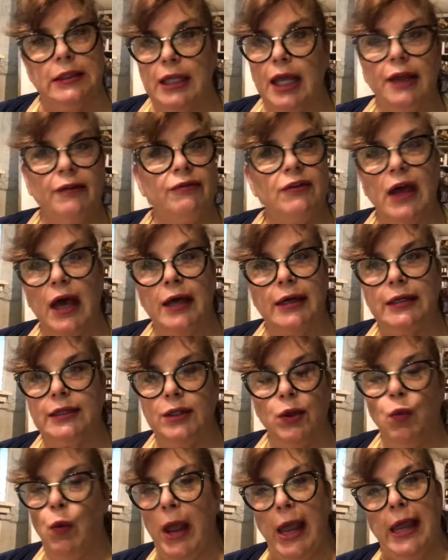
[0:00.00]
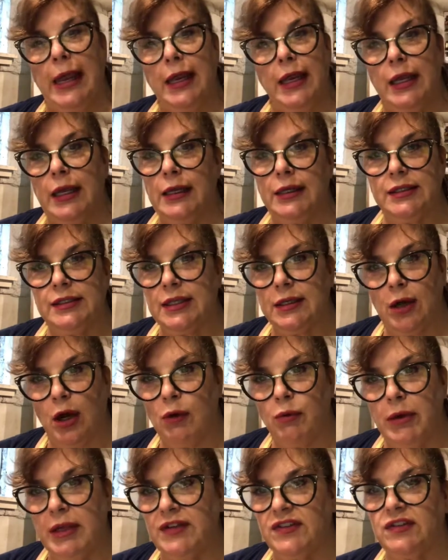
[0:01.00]
life got in the way, as it
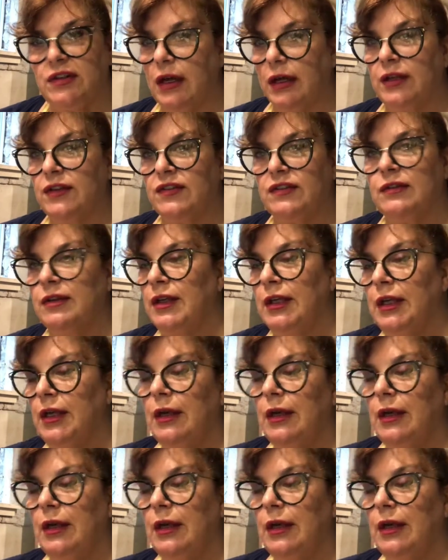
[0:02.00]
always does.